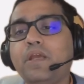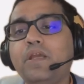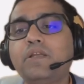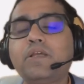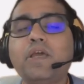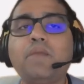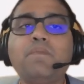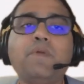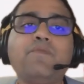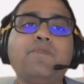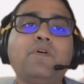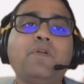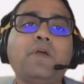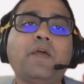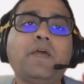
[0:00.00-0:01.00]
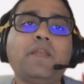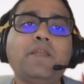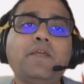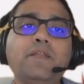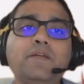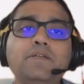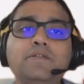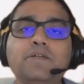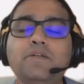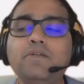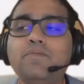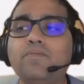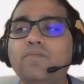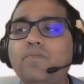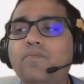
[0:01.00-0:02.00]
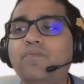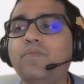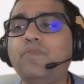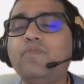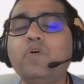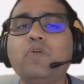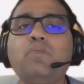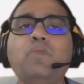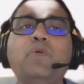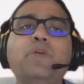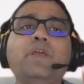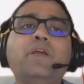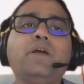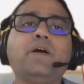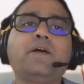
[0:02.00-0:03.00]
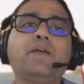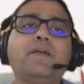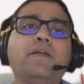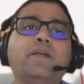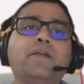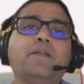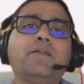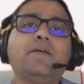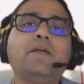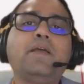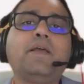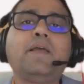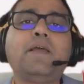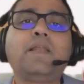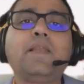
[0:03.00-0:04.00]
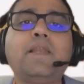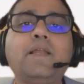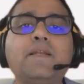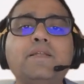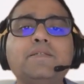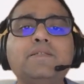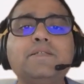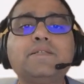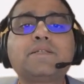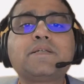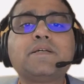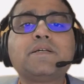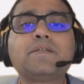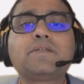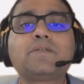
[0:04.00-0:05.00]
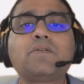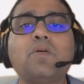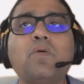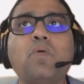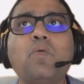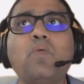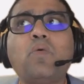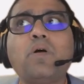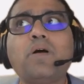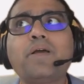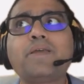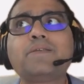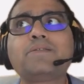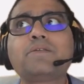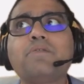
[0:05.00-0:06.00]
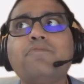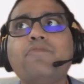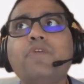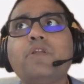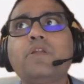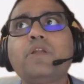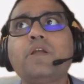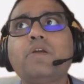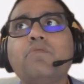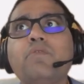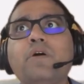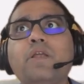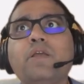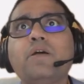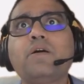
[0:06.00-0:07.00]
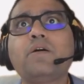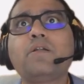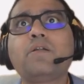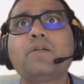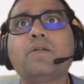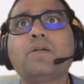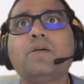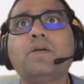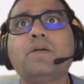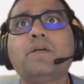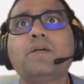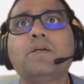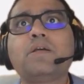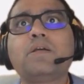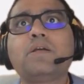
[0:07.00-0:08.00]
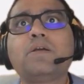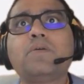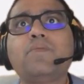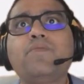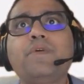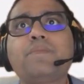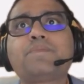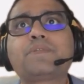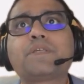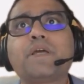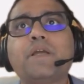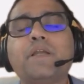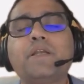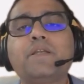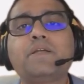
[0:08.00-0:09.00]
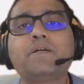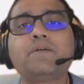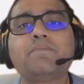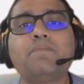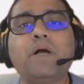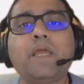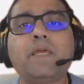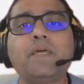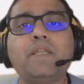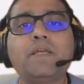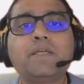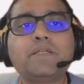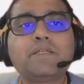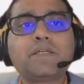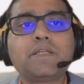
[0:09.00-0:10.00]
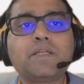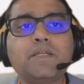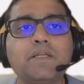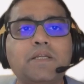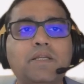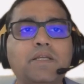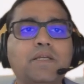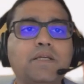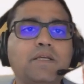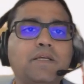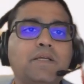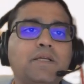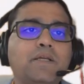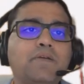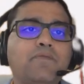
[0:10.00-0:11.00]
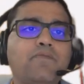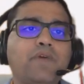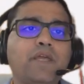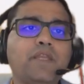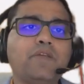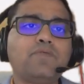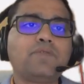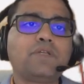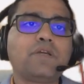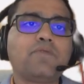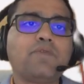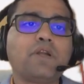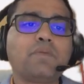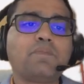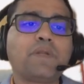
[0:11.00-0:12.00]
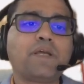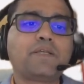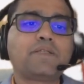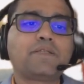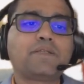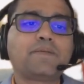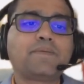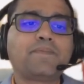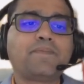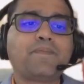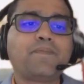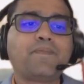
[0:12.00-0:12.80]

It can be for any region. Before moving ahead, let us discuss why someone require website migration when using WordPress.